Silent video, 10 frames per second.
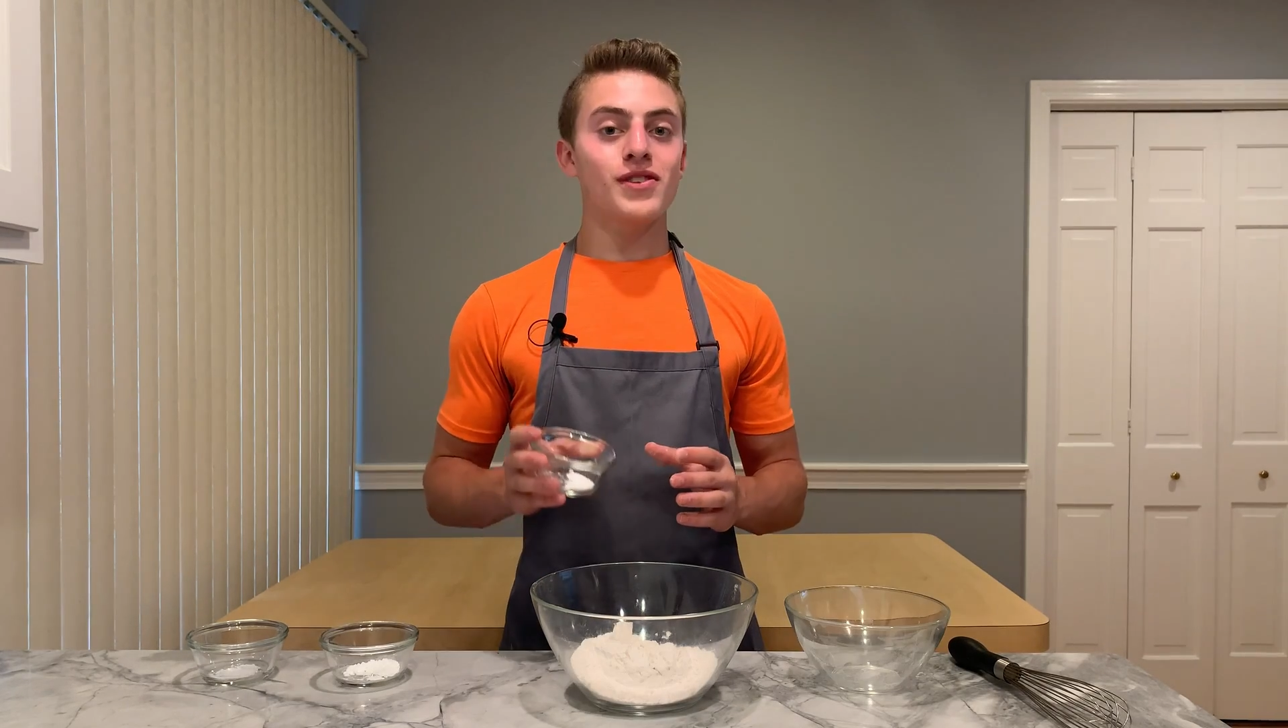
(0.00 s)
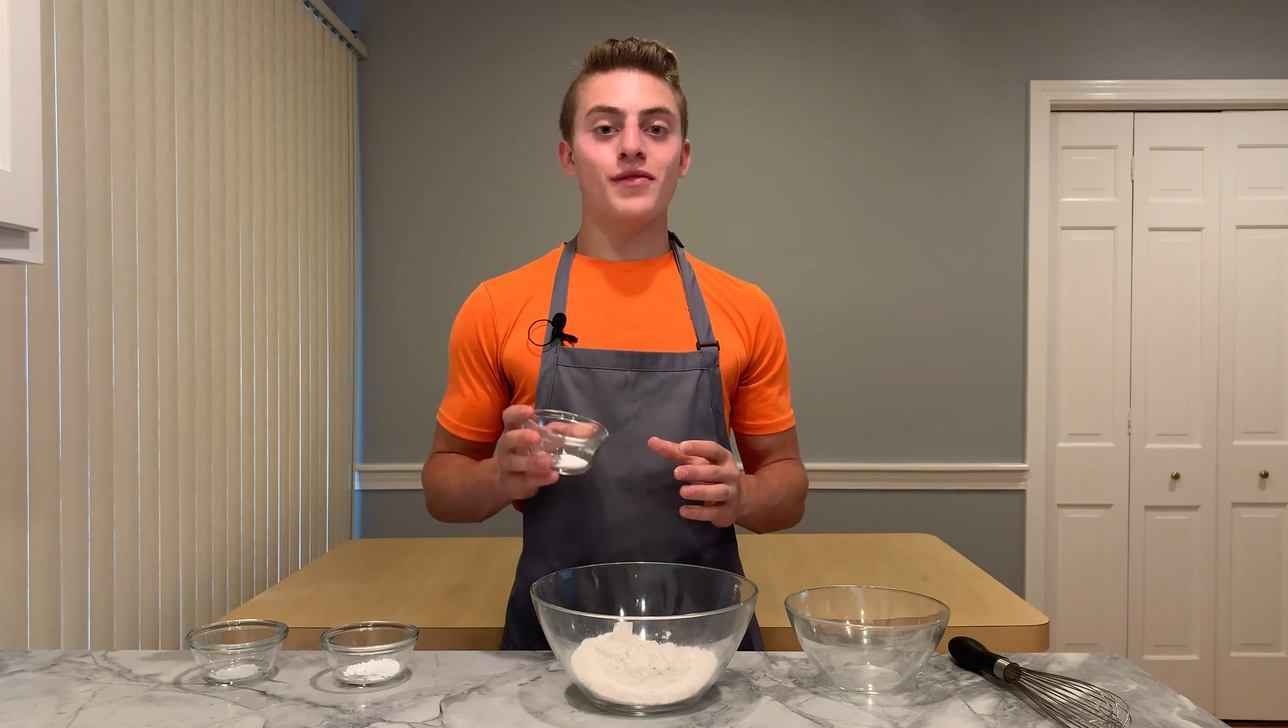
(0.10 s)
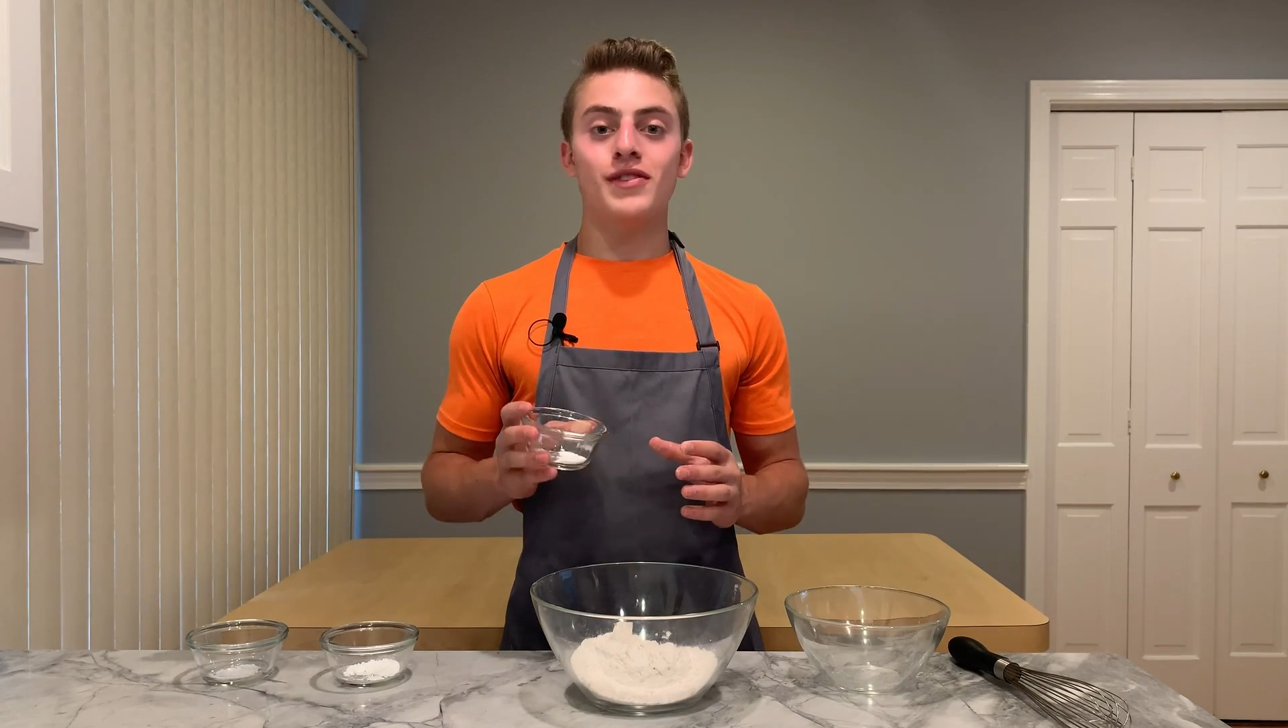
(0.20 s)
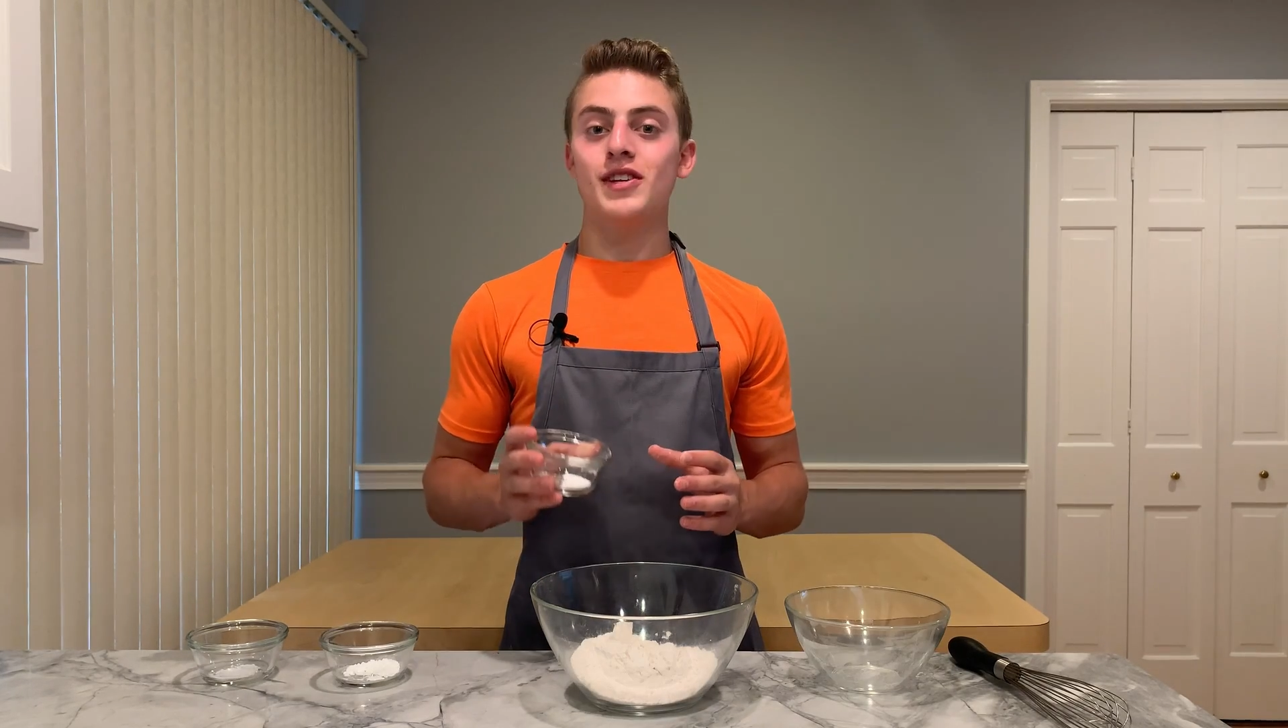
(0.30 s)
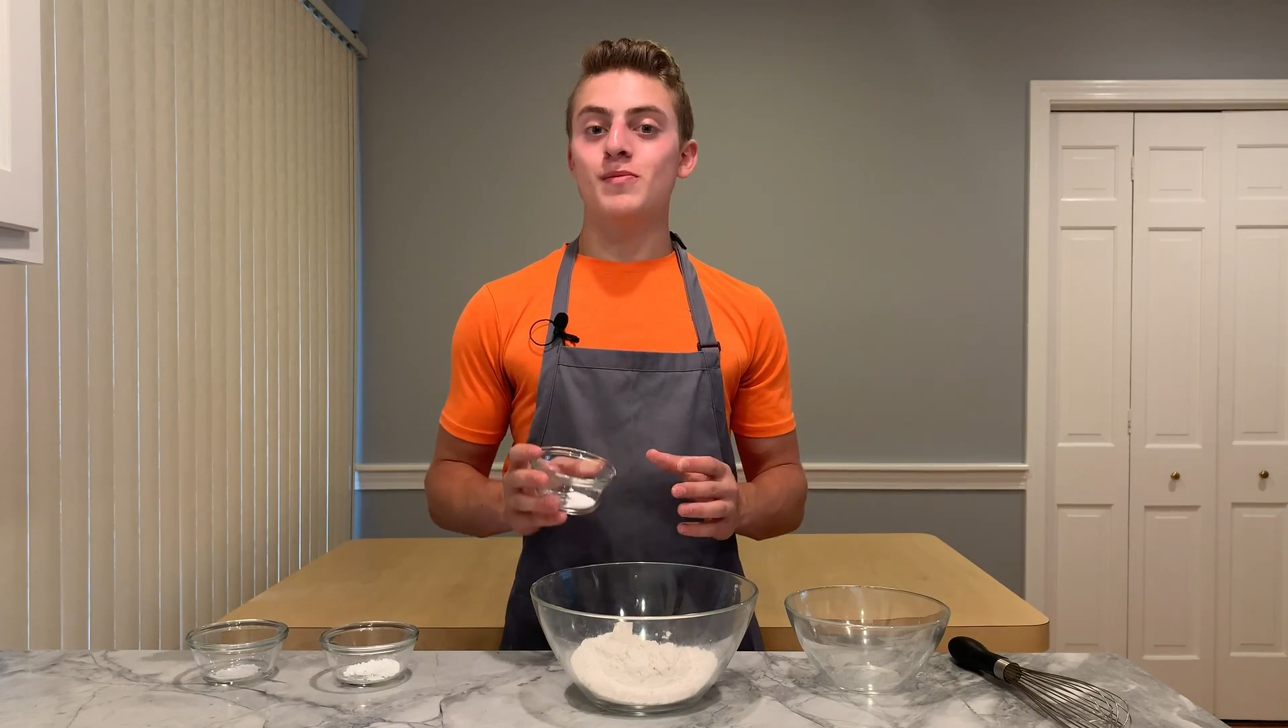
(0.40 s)
of
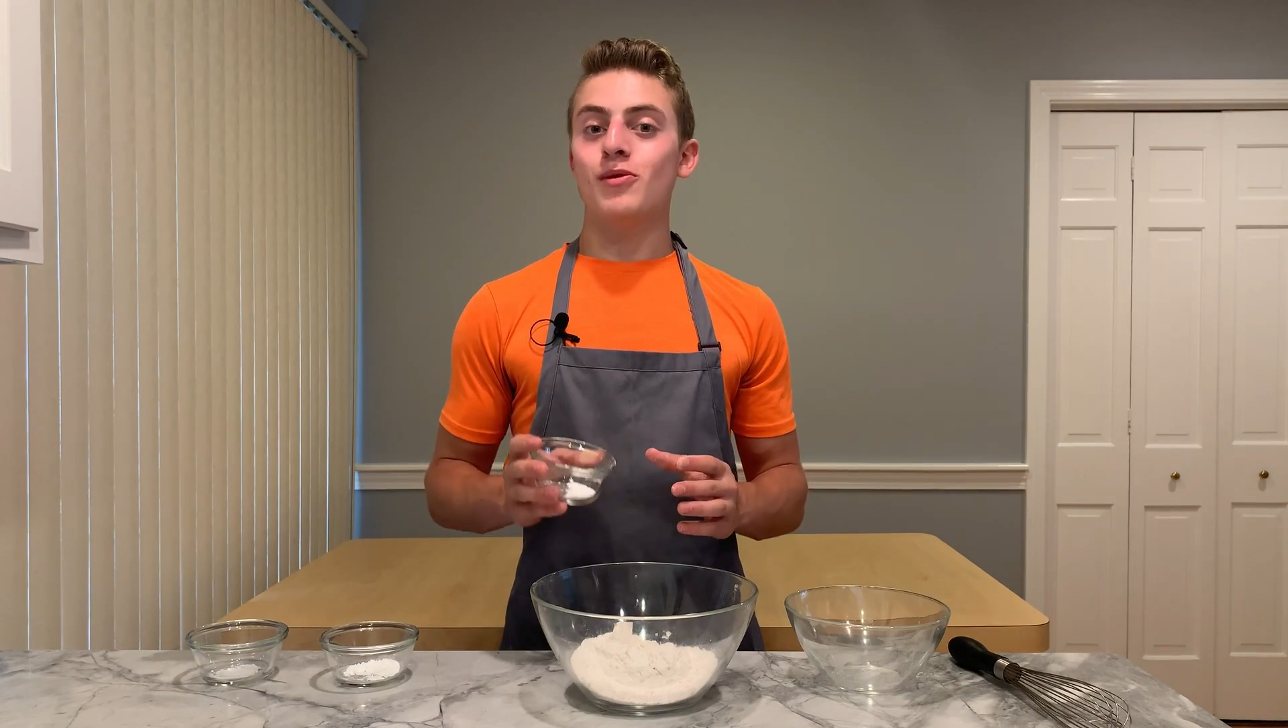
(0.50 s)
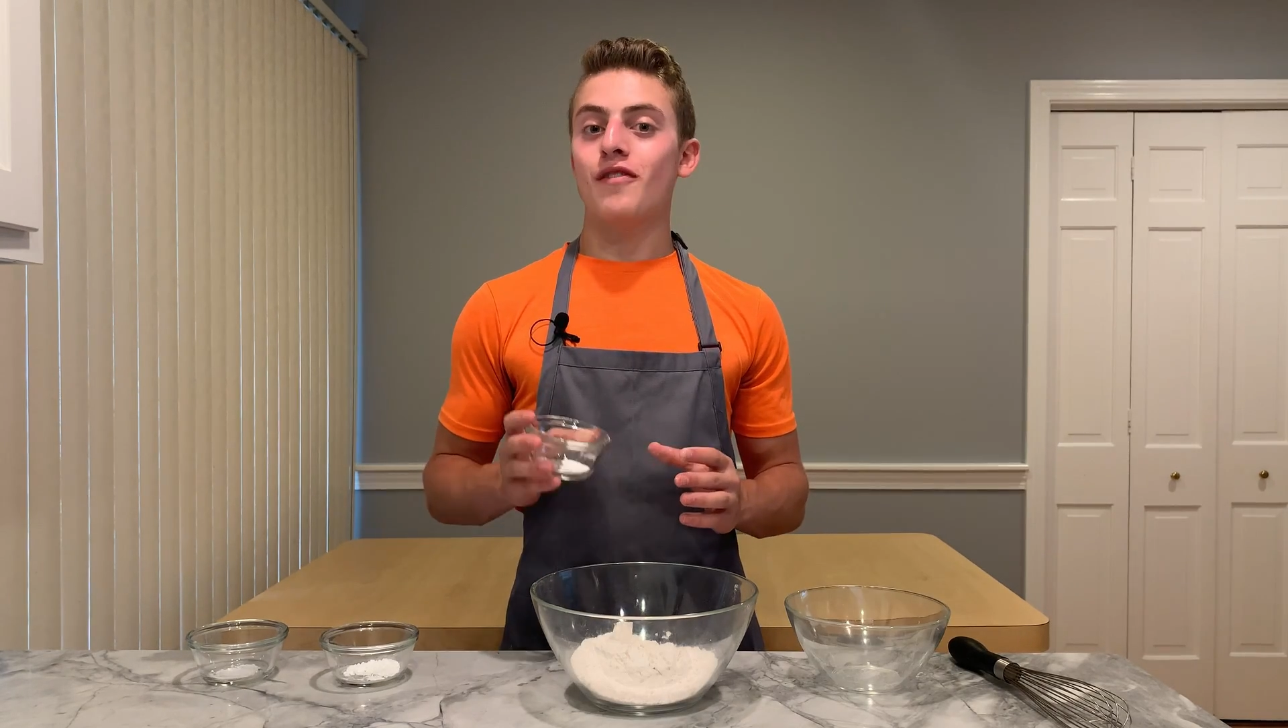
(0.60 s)
a teaspoon